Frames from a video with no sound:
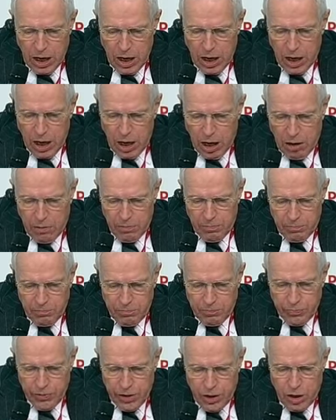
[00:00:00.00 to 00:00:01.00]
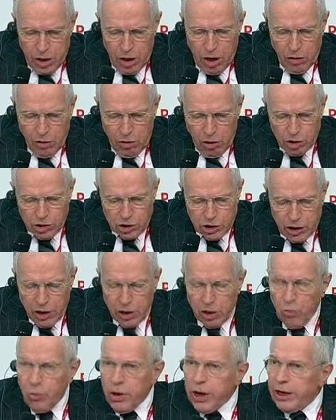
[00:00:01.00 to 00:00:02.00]
Of course,
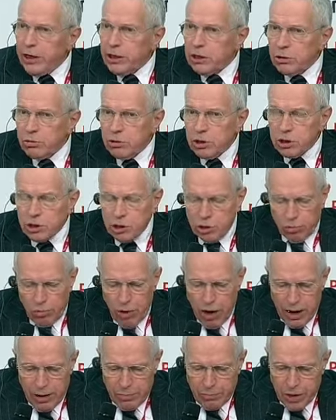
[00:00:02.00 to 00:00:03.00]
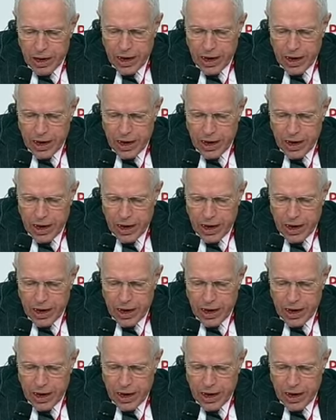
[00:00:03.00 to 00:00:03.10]
another way to describe